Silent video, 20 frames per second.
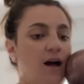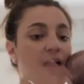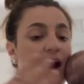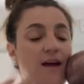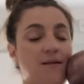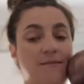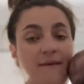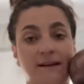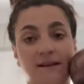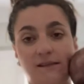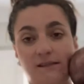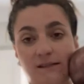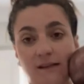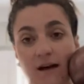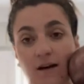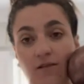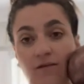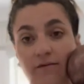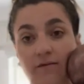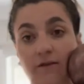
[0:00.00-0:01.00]
I
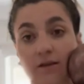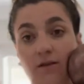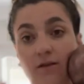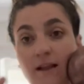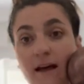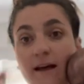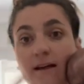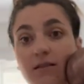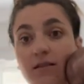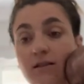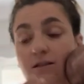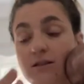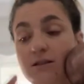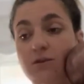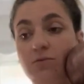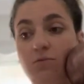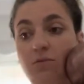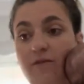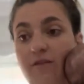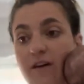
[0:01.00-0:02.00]
myself feel like the
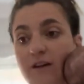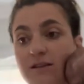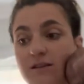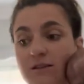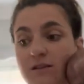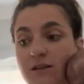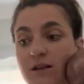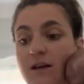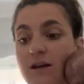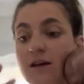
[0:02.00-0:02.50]
two of us